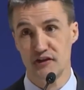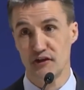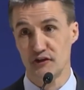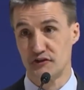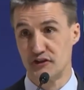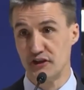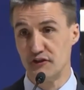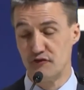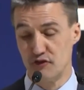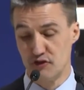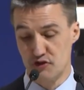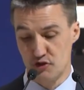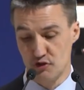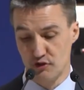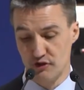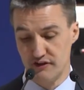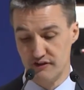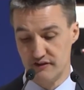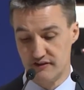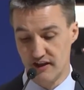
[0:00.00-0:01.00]

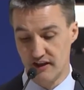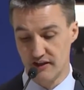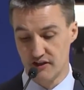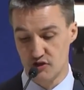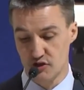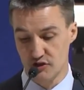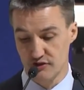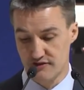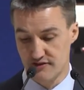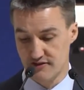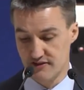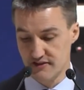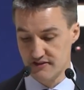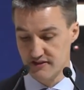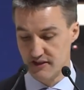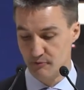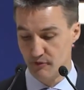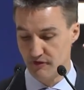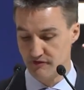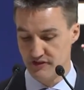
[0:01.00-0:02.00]
artificial intelligence
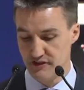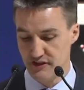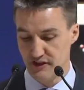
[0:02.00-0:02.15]
system of the